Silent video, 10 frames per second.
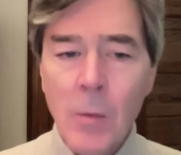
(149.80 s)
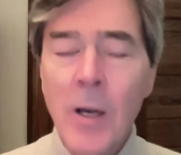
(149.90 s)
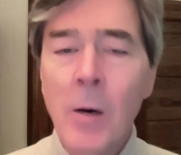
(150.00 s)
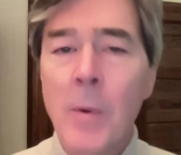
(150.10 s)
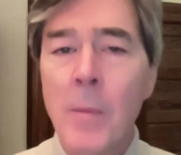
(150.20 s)
How do
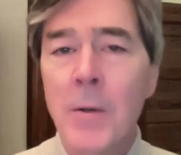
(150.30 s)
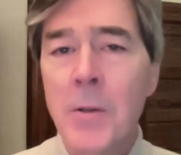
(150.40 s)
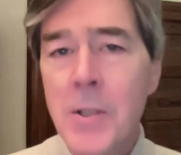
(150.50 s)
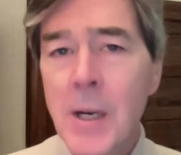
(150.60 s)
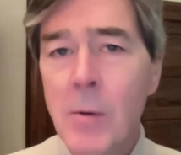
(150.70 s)
we help them
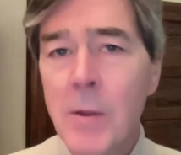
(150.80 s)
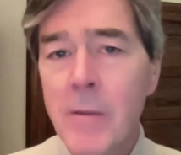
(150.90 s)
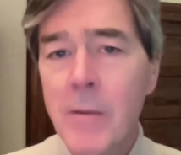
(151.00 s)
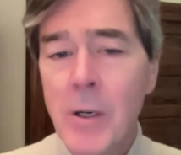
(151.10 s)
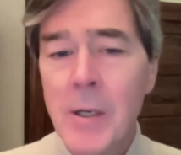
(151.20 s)
understand
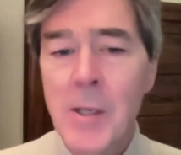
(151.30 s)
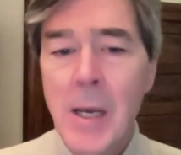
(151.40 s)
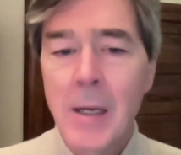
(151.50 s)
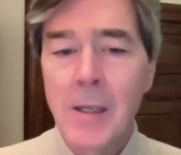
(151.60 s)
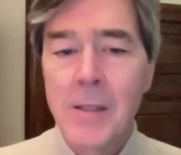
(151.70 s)
what the various
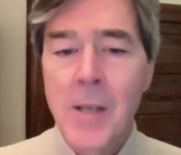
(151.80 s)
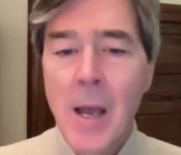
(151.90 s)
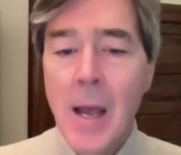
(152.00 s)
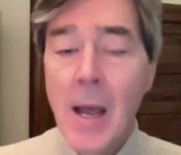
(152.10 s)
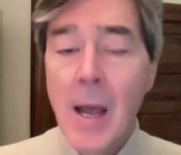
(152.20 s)

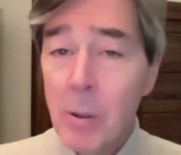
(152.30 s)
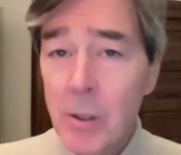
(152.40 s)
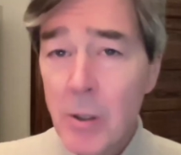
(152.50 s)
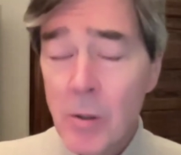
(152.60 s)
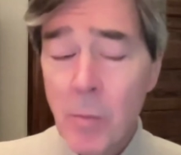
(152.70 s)
candidates and
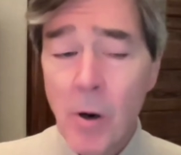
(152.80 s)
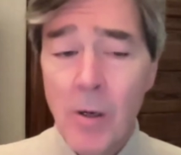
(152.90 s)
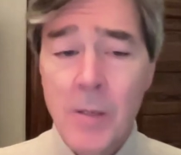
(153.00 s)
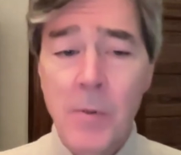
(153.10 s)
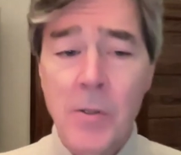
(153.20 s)
political
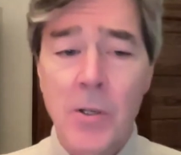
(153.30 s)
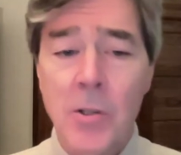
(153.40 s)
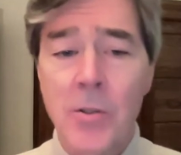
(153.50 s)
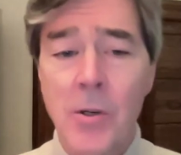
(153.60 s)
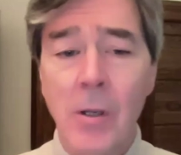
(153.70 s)
parties'
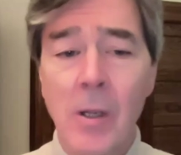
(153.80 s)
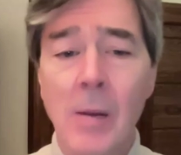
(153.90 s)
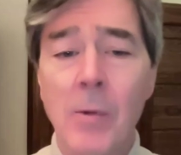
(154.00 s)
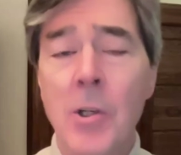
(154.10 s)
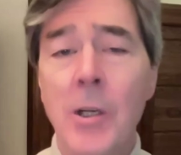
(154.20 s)
positions on
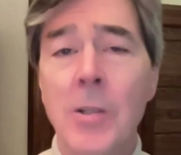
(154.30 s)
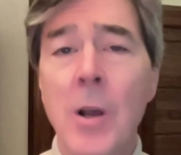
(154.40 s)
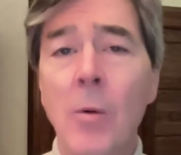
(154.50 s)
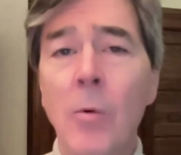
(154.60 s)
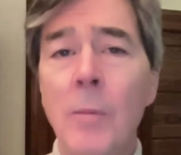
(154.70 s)
climate
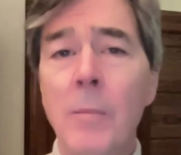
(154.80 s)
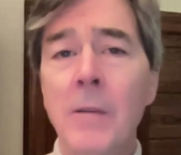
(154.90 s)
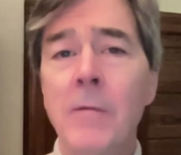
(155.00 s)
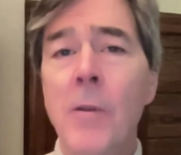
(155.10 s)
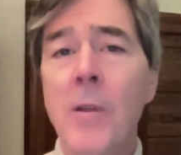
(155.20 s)
change would
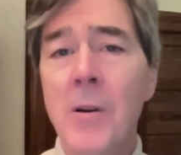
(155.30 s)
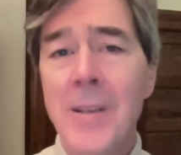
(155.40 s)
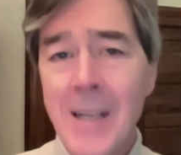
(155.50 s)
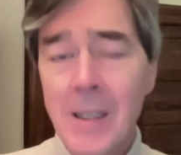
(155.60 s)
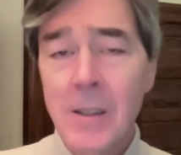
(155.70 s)
mean for
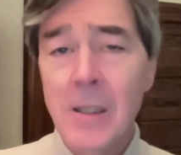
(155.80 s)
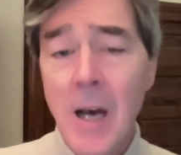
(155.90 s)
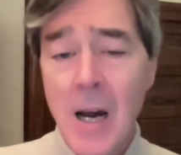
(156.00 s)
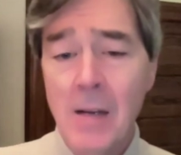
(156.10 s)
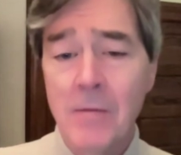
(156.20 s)
their daily
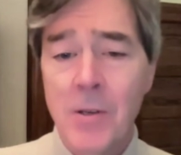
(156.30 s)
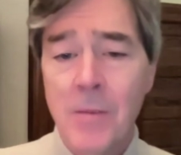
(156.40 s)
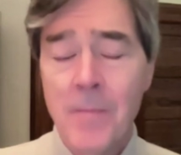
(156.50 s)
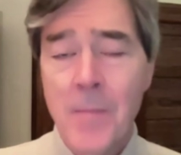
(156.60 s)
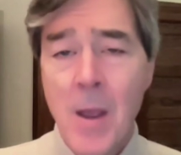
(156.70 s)

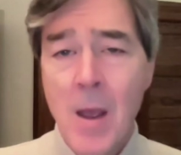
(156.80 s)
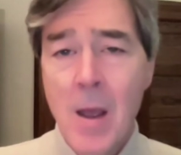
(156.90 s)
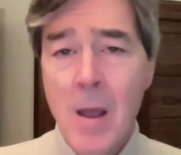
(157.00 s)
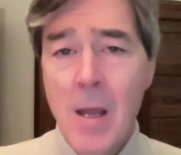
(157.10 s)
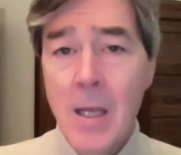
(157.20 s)
lives?
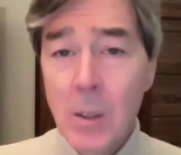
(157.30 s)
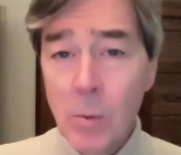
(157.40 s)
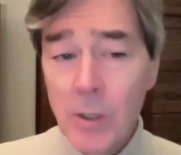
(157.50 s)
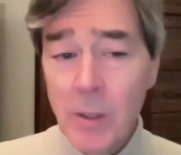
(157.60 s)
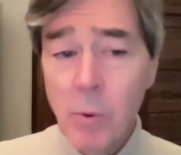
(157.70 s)

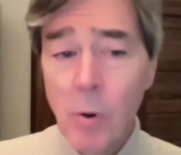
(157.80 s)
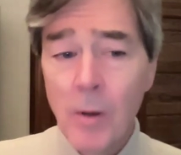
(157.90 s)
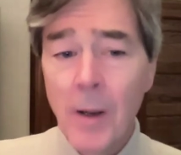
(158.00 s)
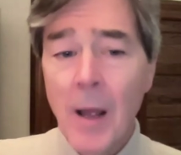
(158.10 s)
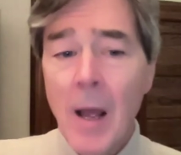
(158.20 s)
Equally
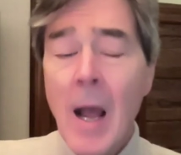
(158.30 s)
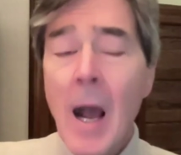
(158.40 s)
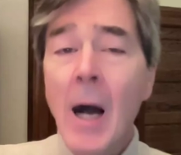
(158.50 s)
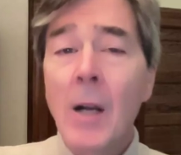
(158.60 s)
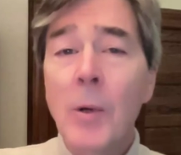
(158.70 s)
important,
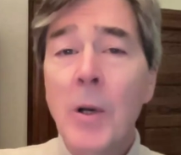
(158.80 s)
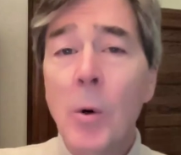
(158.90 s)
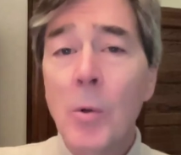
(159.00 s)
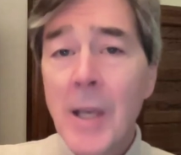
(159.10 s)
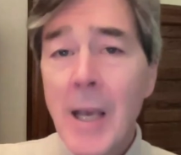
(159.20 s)
how do we
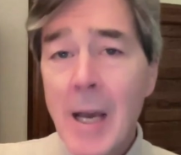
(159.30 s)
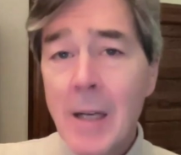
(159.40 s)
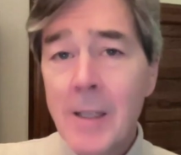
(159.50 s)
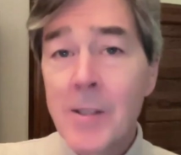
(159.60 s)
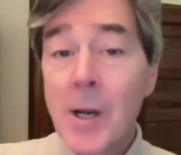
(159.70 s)
hold
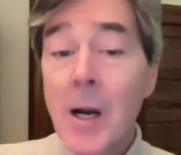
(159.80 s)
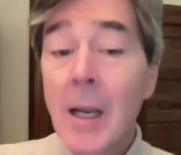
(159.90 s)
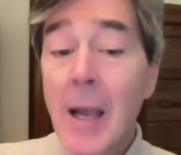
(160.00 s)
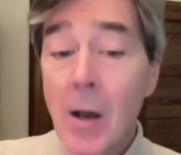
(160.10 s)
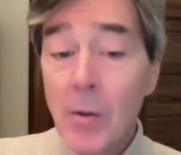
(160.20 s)
candidates
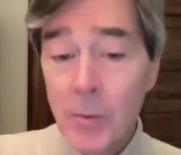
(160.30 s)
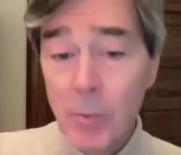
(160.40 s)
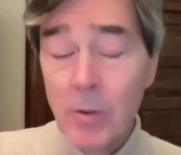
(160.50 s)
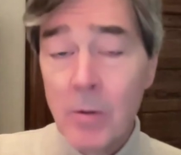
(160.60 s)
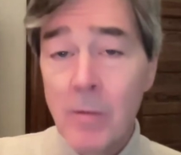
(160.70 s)

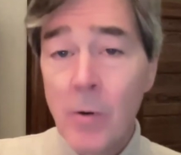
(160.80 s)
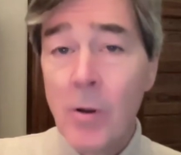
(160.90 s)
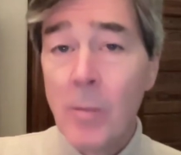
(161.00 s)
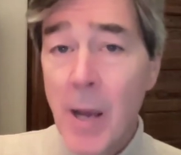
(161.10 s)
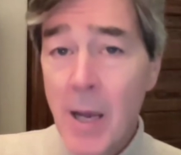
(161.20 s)
accountable
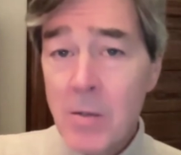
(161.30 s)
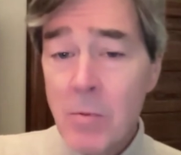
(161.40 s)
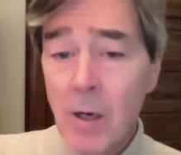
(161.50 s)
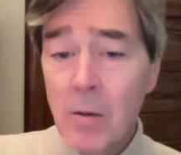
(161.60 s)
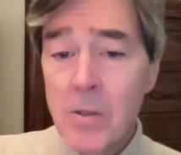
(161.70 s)
for their
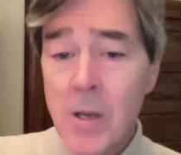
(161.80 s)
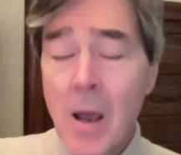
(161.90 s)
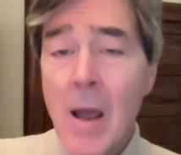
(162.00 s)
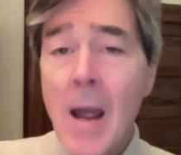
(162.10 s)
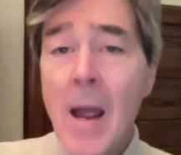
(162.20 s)
past records
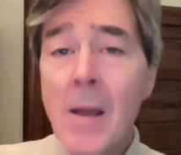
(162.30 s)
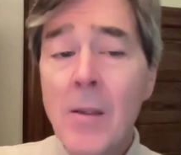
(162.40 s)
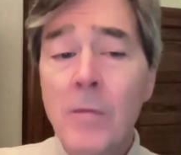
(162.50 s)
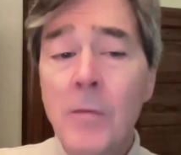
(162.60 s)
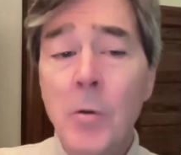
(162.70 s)

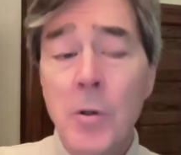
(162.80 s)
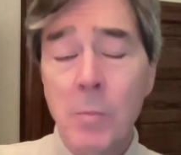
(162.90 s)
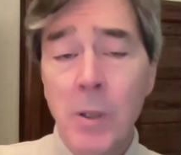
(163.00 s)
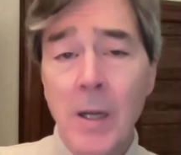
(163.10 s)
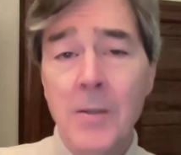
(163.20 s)
and their
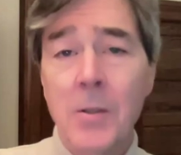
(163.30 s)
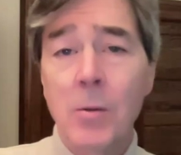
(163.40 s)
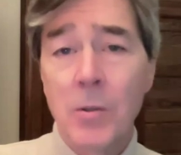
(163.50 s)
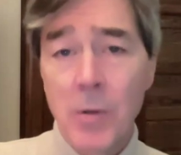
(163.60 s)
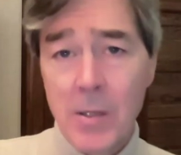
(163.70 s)
future plans
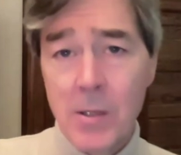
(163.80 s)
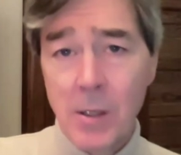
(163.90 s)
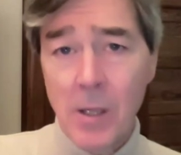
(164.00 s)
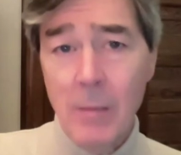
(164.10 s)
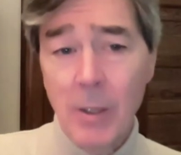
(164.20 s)
to address
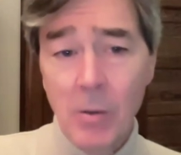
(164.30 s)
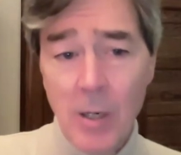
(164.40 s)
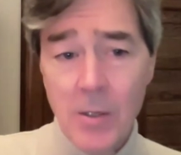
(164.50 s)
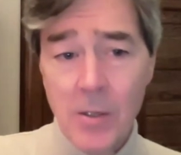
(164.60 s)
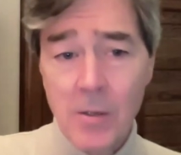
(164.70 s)
the climate
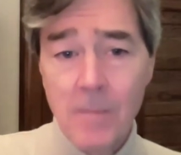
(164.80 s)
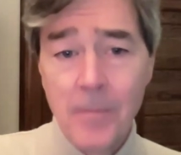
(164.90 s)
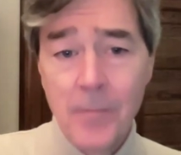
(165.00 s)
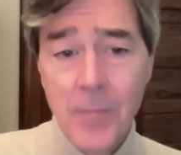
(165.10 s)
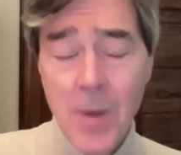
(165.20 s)
crisis?